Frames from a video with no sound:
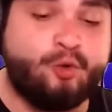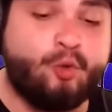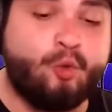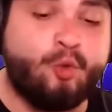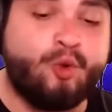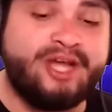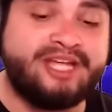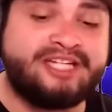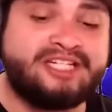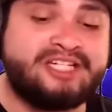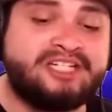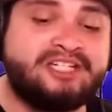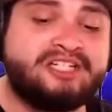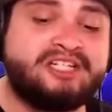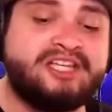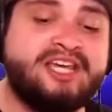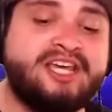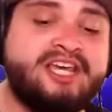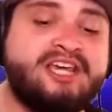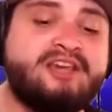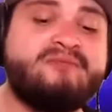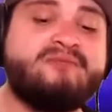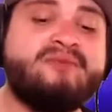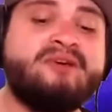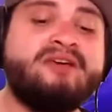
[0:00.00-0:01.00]
which
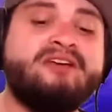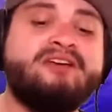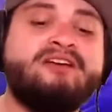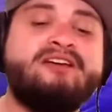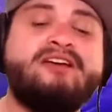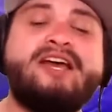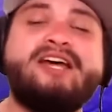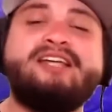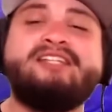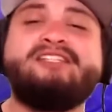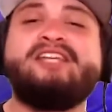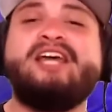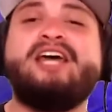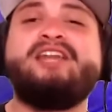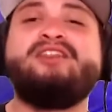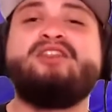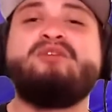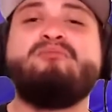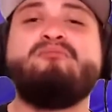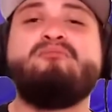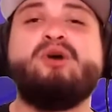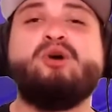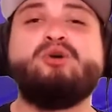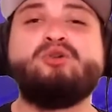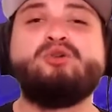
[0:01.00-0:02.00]
team has had
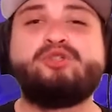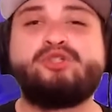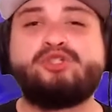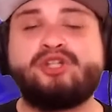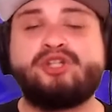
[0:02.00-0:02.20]
the most